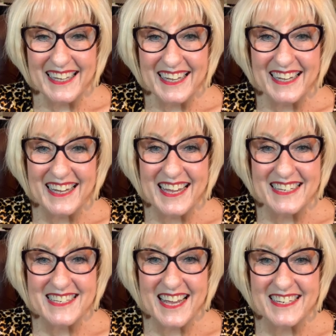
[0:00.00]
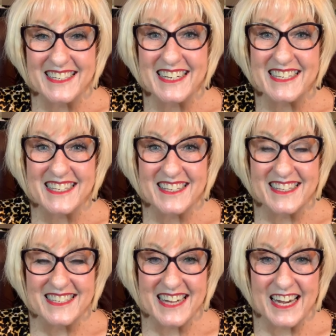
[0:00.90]
Again, Donna Denson, the
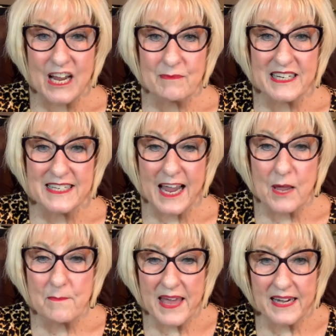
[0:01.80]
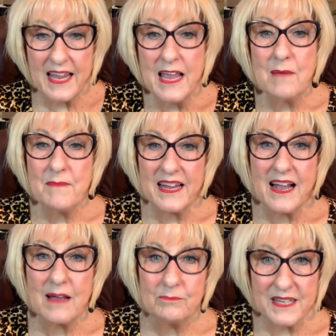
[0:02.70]
Dynamic Diabetic. May
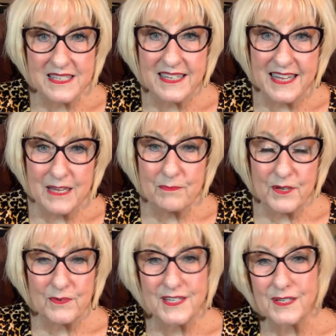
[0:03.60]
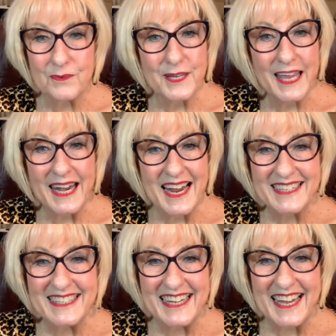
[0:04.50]
God bless and keep you until we
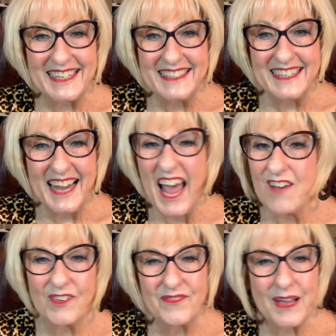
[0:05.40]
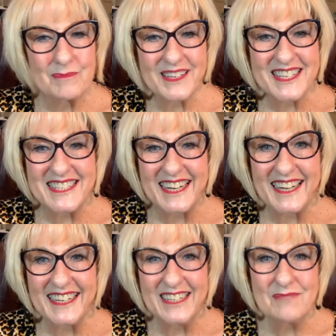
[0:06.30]
connect again. Have a fabulous
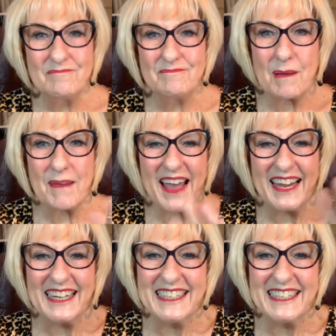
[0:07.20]
day. Bye-bye.